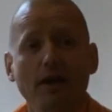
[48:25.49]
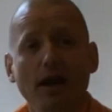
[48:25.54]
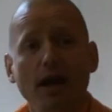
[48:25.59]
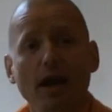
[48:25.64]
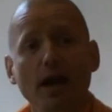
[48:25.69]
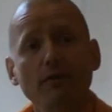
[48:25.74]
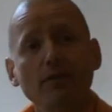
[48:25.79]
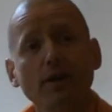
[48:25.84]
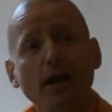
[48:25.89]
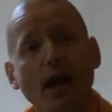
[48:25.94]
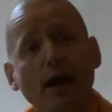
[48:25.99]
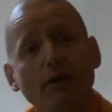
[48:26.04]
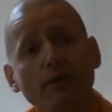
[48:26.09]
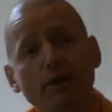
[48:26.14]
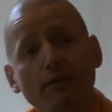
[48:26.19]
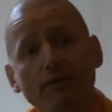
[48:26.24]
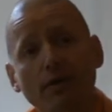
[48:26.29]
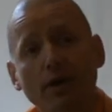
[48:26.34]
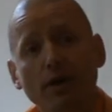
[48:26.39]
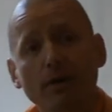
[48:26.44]
And we have a
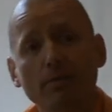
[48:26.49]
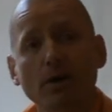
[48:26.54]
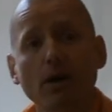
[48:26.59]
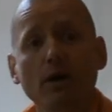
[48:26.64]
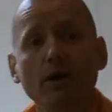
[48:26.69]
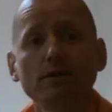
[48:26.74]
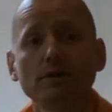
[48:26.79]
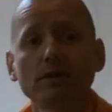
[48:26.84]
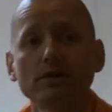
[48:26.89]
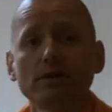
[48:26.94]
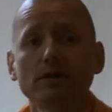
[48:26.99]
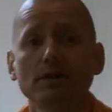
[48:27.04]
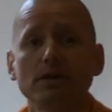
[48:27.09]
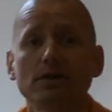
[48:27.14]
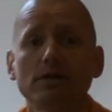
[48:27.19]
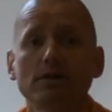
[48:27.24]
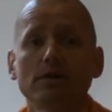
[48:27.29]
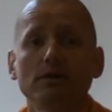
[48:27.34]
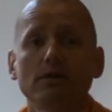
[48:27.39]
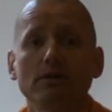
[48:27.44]
developed
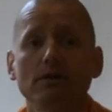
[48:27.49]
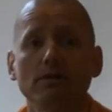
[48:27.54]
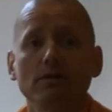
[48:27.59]
consciousness.